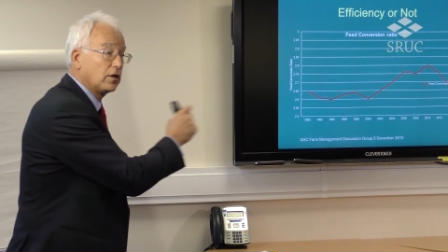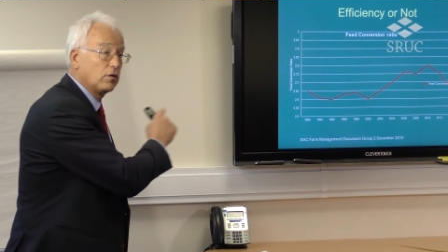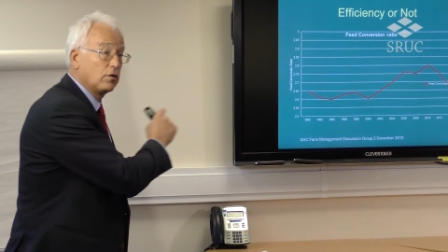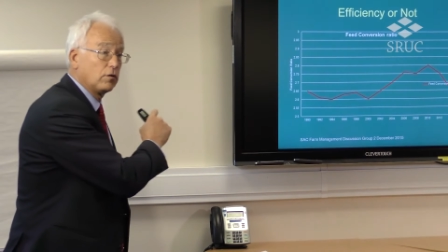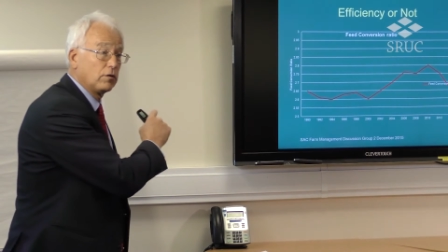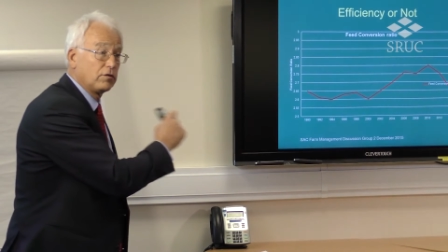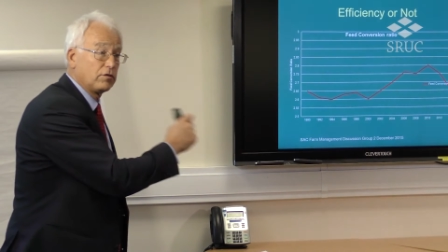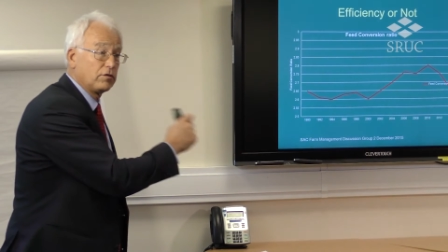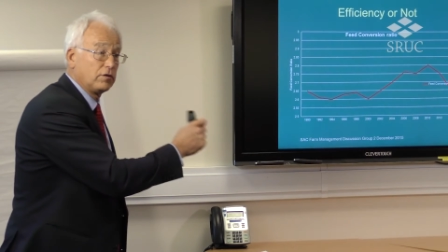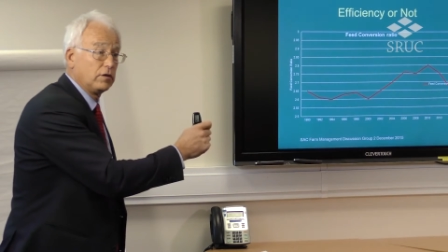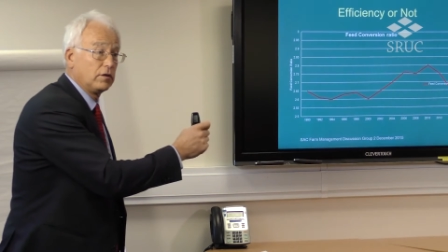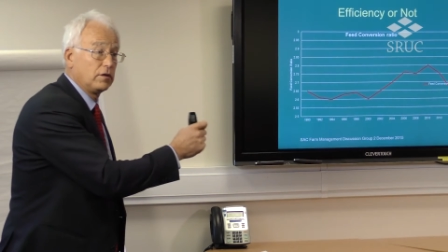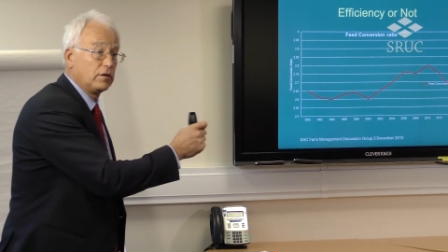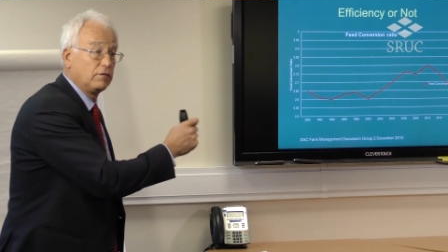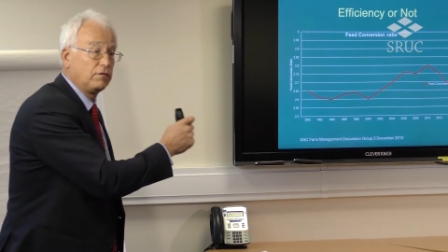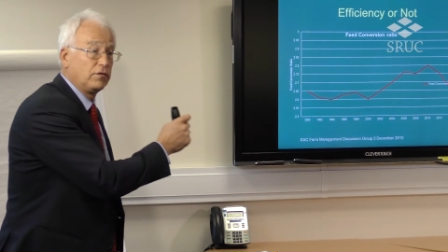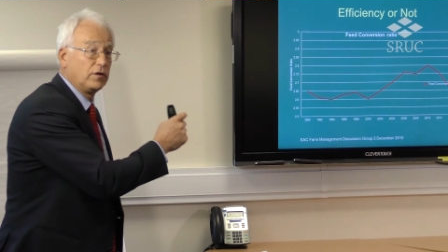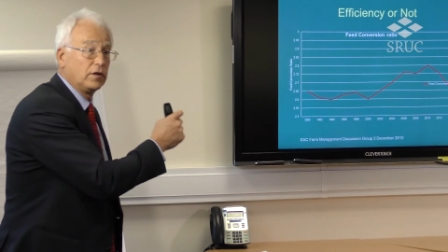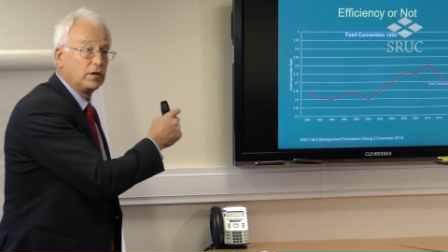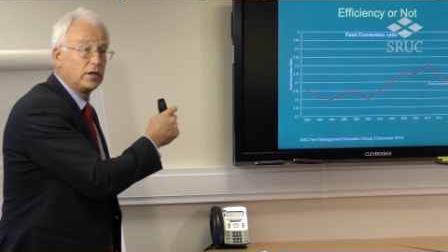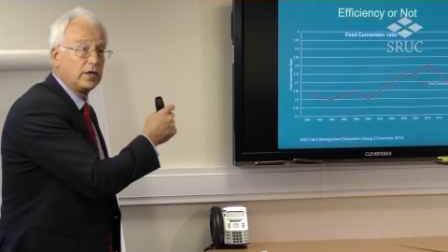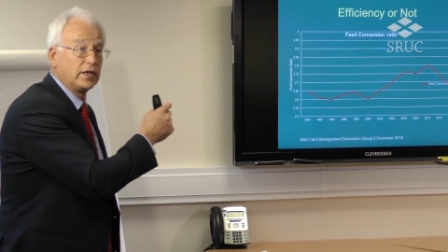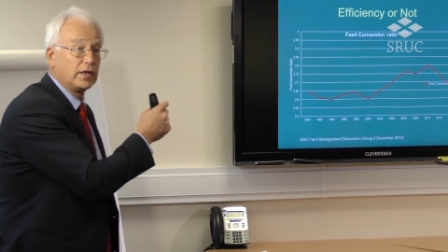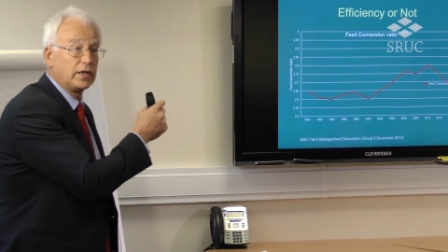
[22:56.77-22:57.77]
constant, if
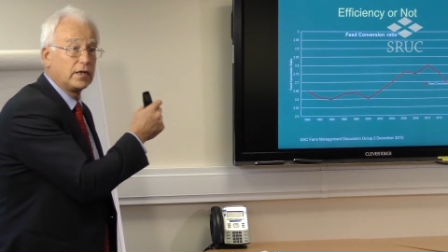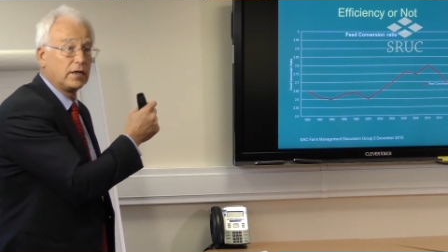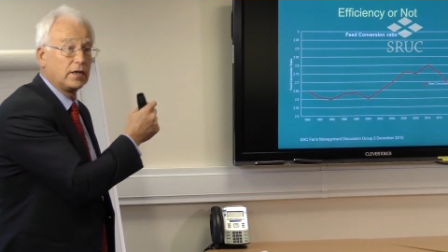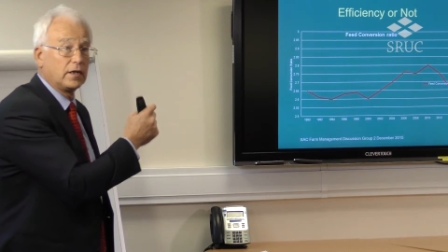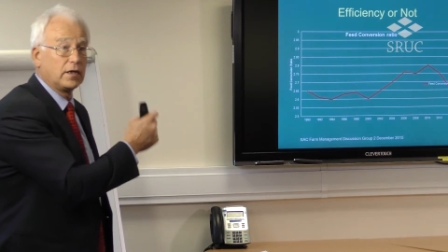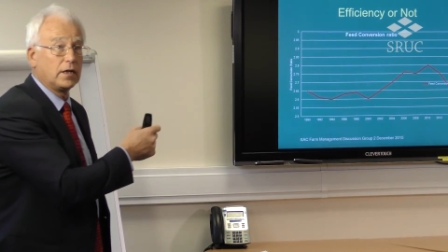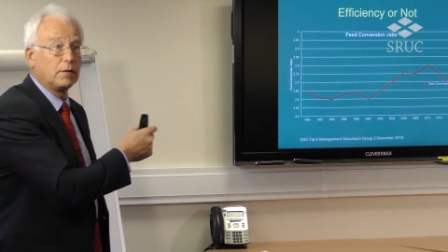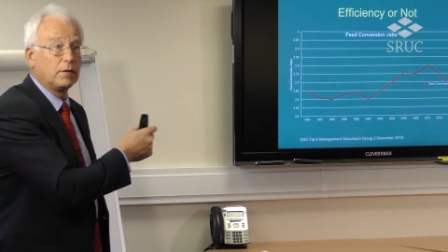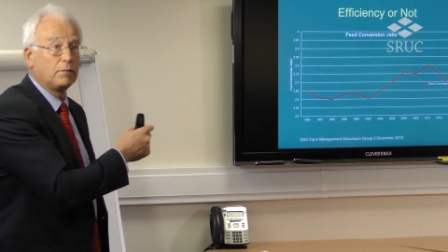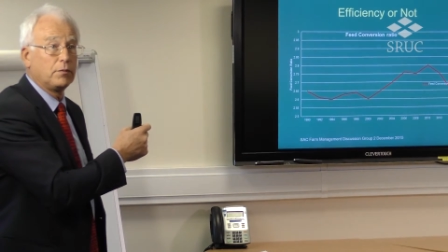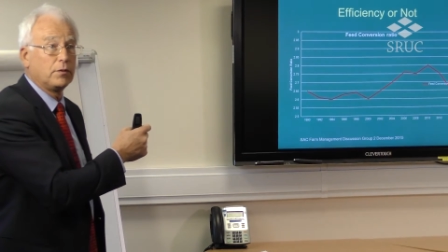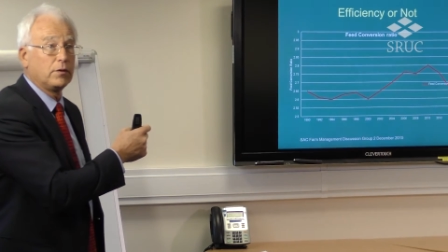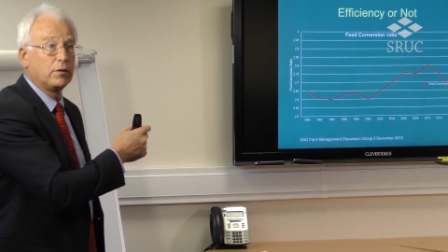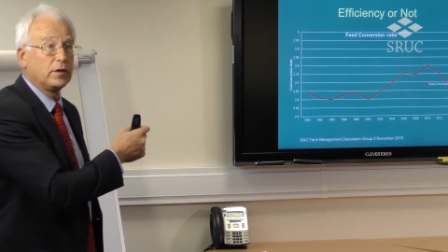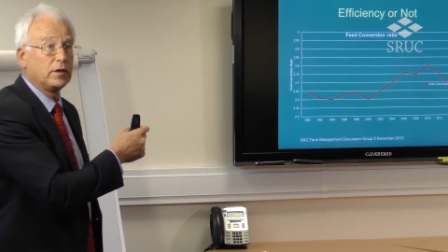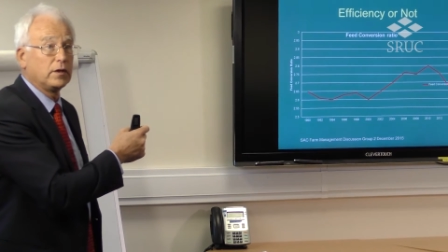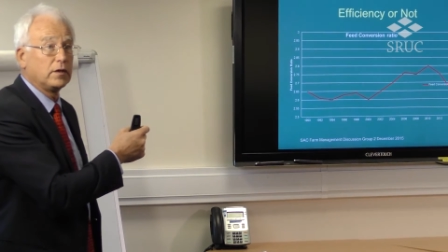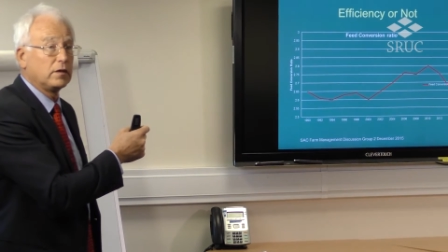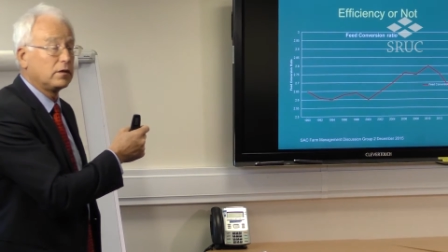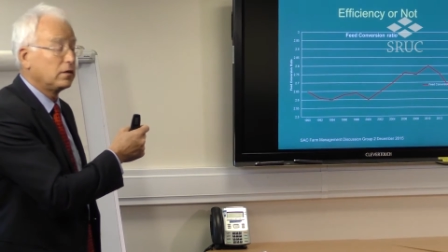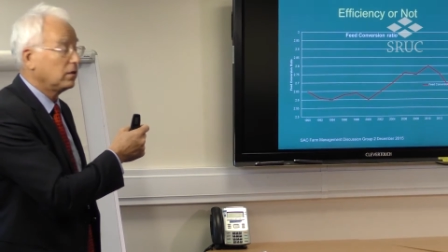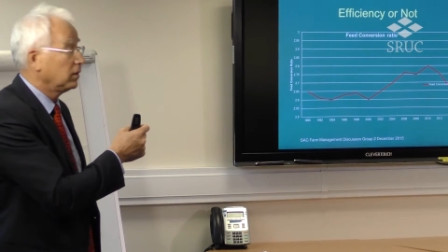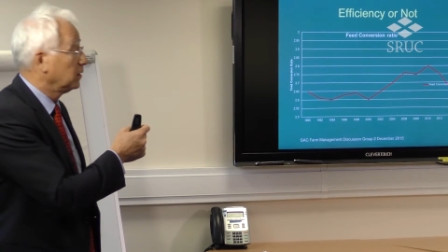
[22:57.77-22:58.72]
you like, at that point.